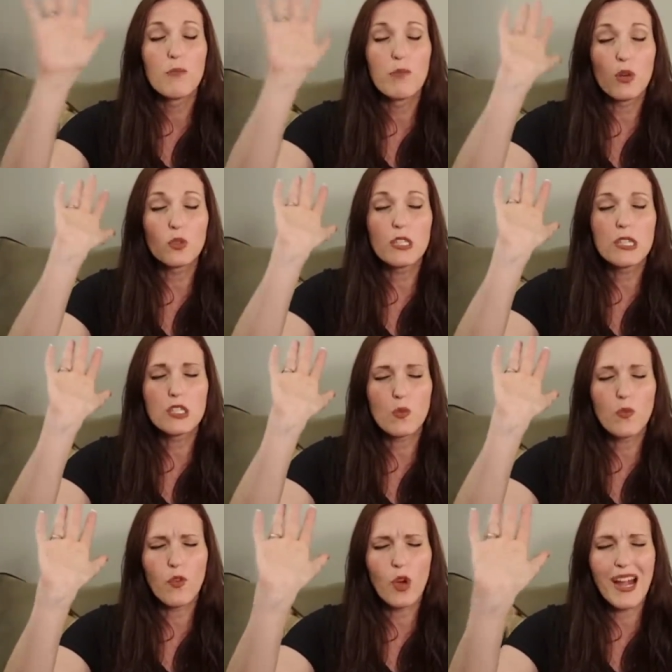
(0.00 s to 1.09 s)
boldness
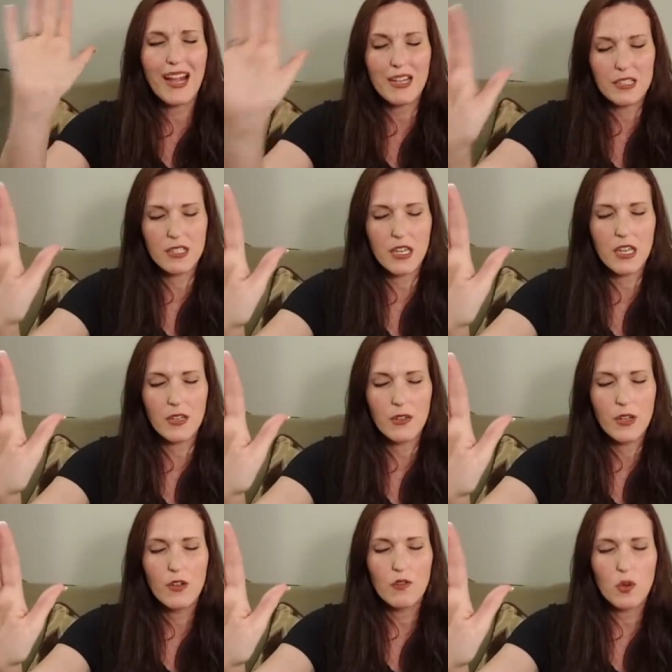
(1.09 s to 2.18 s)
for asking
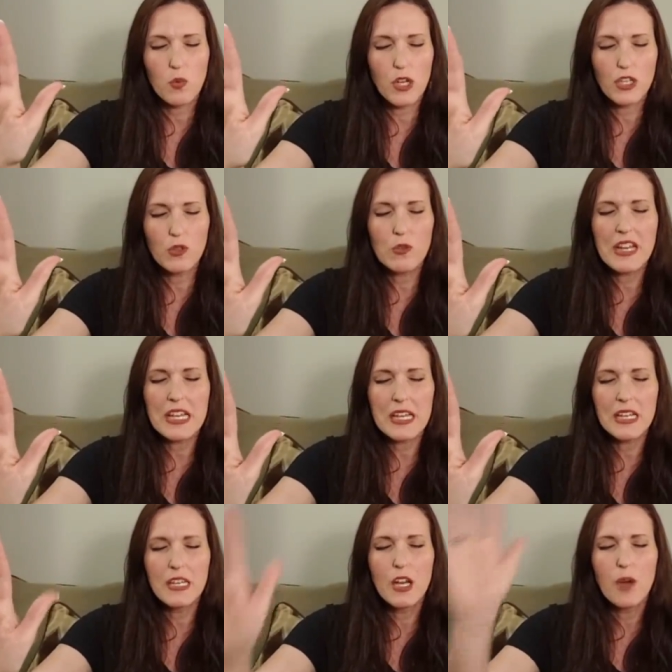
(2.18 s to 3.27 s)
for what you
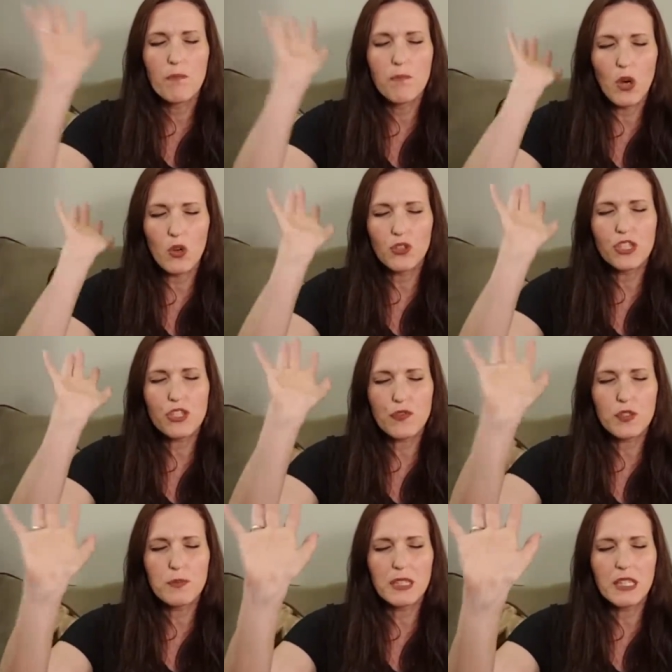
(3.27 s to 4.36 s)
need, boldness
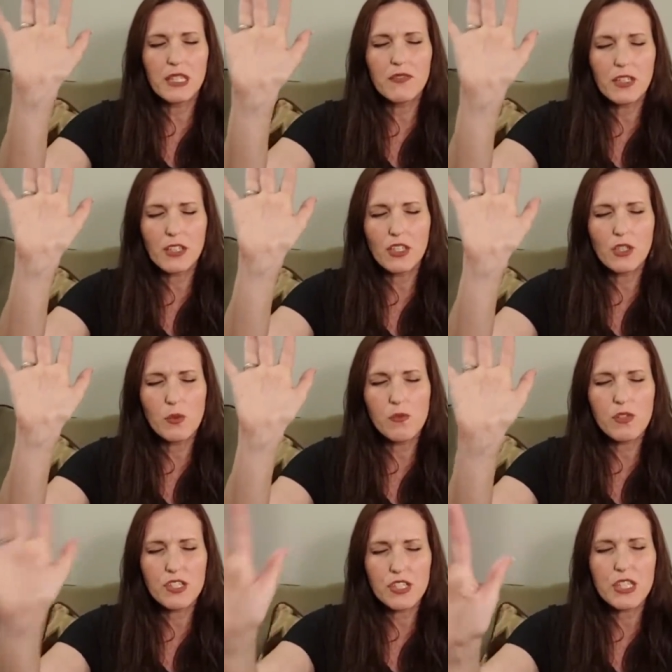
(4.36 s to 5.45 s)
for believing that you will
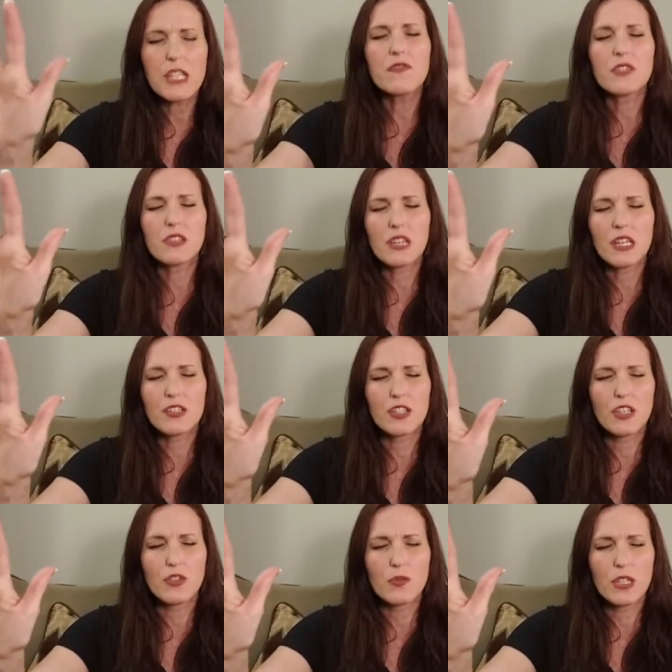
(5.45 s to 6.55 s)
receive the things
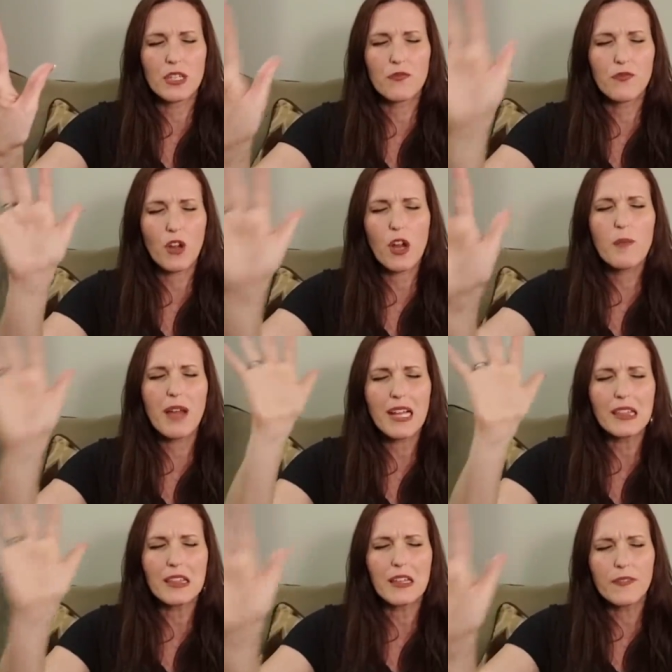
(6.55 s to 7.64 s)
that you need from a
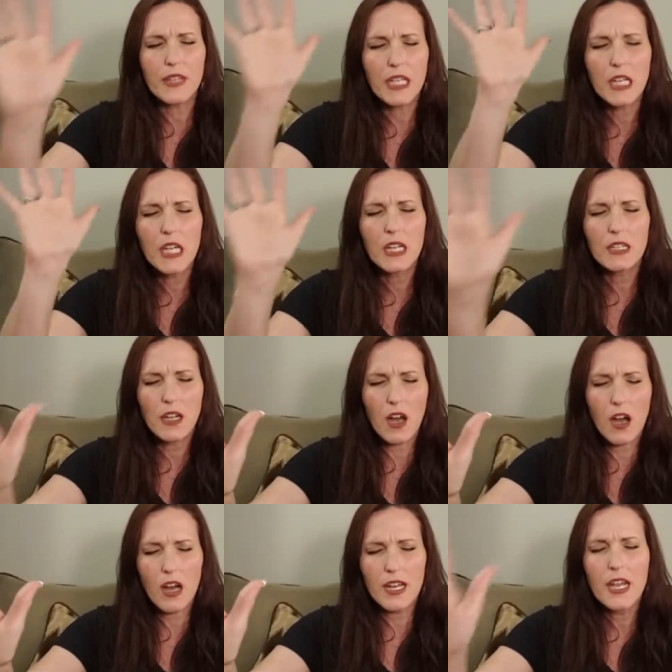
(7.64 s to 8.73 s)
loving
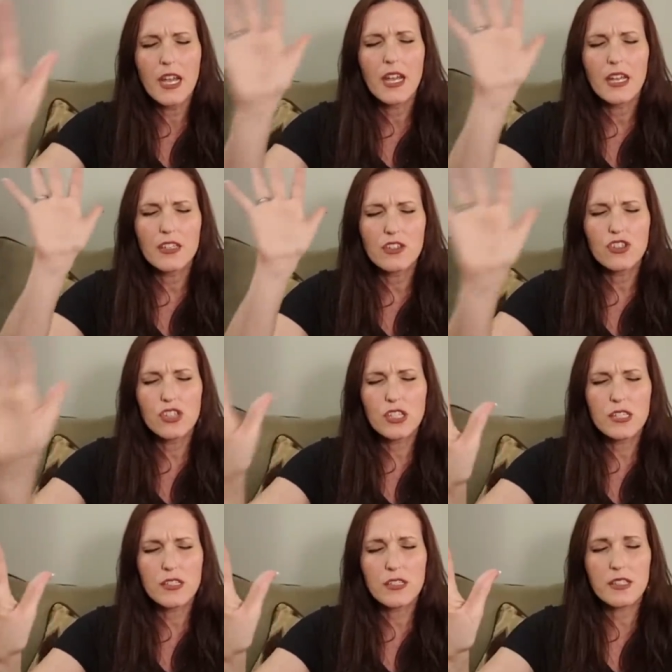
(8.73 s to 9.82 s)
God. In
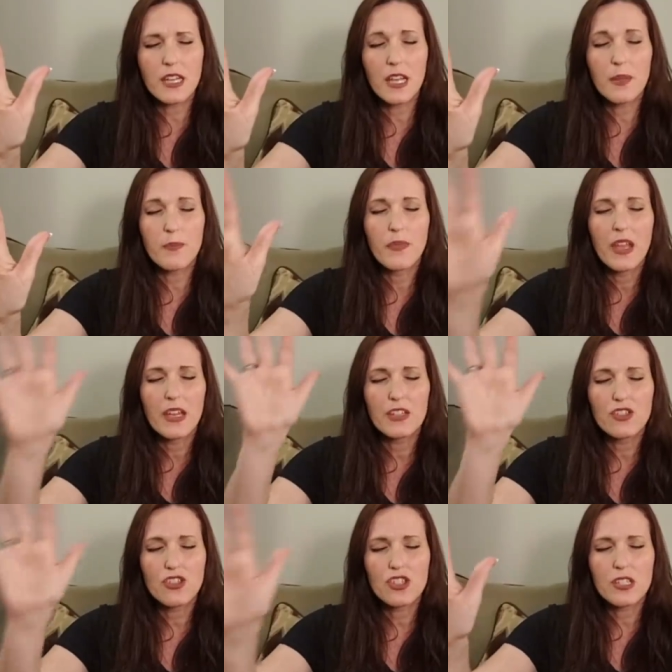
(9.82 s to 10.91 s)
Jesus' name,
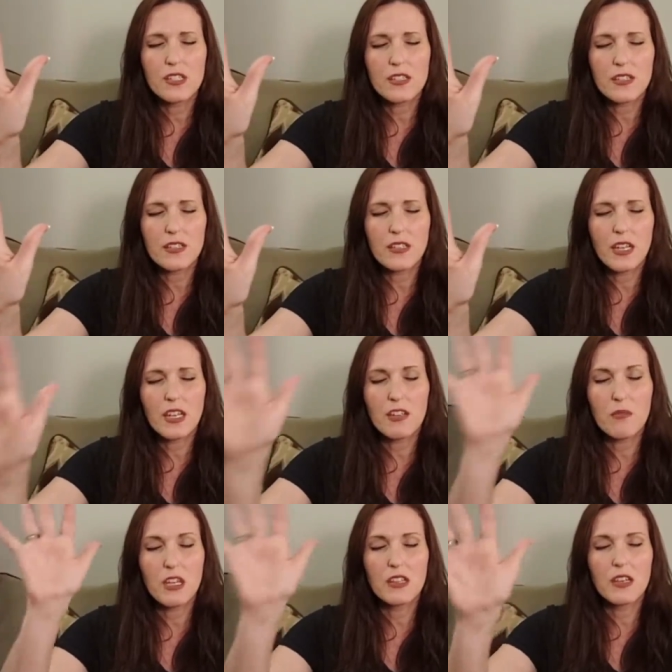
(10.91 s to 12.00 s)
in Jesus'
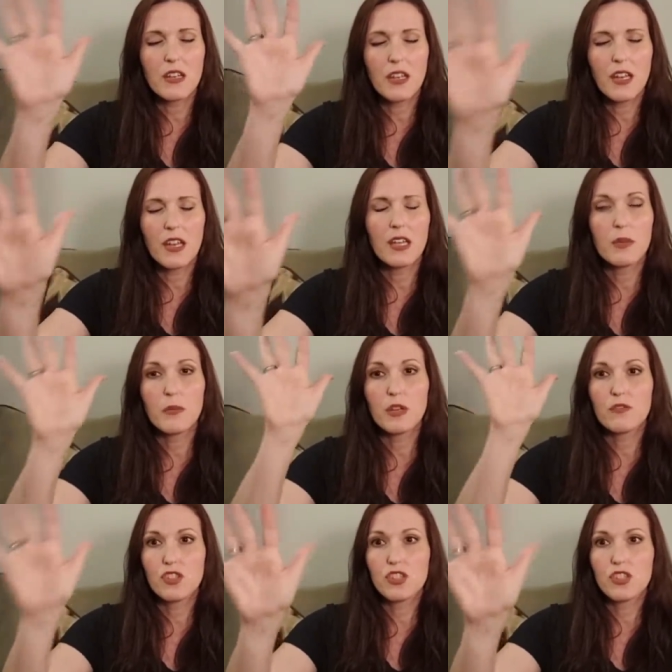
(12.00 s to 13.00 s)
name, in the name of